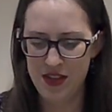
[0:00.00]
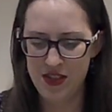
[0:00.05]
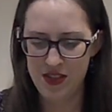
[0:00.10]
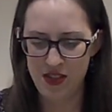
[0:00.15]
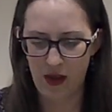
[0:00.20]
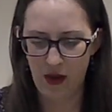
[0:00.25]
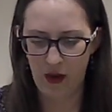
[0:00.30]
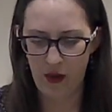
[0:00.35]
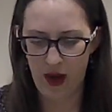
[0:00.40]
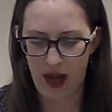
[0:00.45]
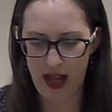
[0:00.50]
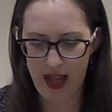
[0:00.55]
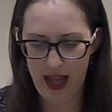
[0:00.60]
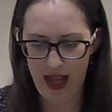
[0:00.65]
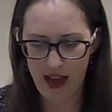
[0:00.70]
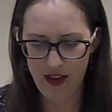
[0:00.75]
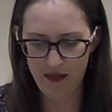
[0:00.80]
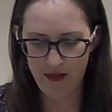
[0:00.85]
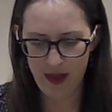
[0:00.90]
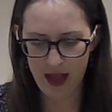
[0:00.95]
So I
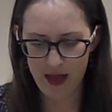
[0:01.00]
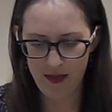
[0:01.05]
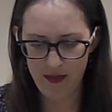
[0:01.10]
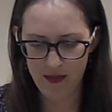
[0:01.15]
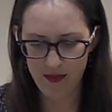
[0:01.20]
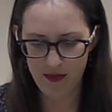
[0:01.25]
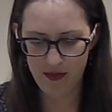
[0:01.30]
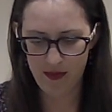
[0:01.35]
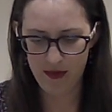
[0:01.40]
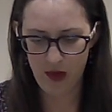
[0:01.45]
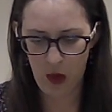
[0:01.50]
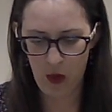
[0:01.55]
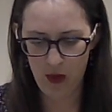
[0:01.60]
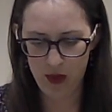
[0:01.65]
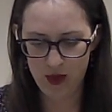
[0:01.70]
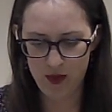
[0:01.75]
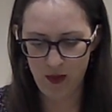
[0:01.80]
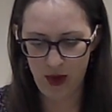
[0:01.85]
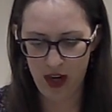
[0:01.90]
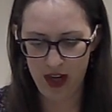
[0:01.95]
have my
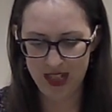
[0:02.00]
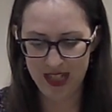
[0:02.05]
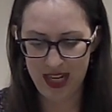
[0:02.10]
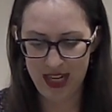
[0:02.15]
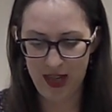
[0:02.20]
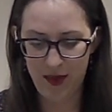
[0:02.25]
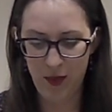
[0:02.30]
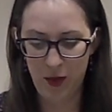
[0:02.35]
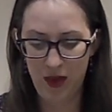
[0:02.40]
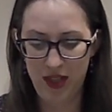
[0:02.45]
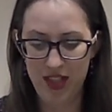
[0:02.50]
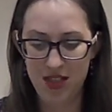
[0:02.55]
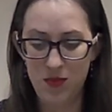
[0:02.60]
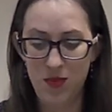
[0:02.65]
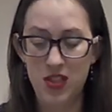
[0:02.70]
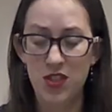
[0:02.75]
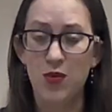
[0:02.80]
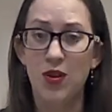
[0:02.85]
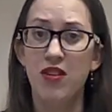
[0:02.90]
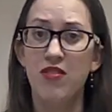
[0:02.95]
holes marked, and I'm going
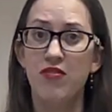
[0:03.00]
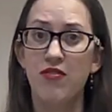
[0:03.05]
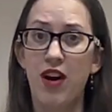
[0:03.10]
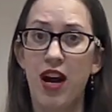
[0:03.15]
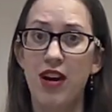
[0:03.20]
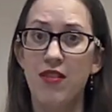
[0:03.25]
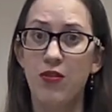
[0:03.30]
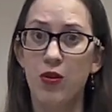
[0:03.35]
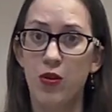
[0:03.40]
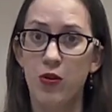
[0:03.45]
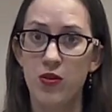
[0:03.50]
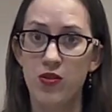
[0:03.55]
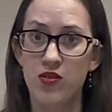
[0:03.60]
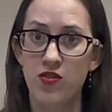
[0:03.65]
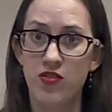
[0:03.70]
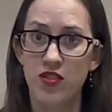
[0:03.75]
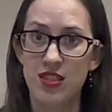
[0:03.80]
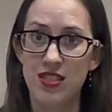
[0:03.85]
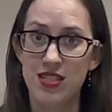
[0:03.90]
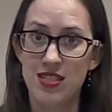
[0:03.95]
to be doing 5
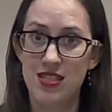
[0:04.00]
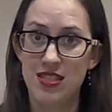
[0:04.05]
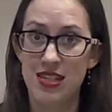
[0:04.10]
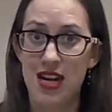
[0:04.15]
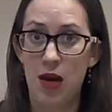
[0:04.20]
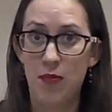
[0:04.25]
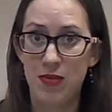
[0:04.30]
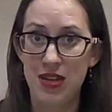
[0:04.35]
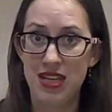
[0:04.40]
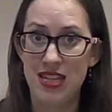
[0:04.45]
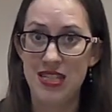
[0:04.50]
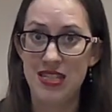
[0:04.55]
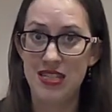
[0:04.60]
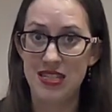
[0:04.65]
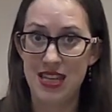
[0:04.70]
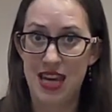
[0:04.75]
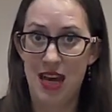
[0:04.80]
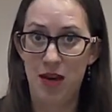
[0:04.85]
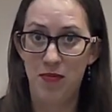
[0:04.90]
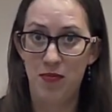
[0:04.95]
holes for this
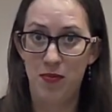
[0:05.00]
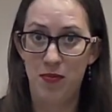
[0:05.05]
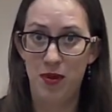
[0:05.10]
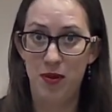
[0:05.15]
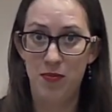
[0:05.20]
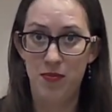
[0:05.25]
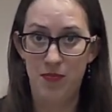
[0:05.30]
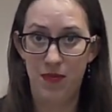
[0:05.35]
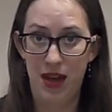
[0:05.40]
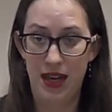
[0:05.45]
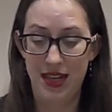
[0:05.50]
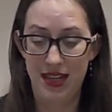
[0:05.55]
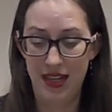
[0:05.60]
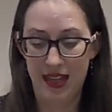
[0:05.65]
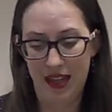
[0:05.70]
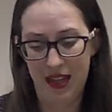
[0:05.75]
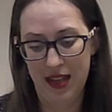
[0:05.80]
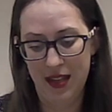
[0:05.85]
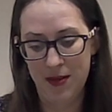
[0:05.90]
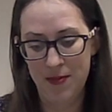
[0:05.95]
Japanese stab
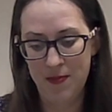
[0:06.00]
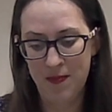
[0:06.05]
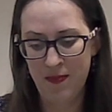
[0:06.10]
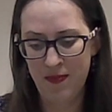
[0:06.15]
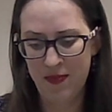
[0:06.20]
binding.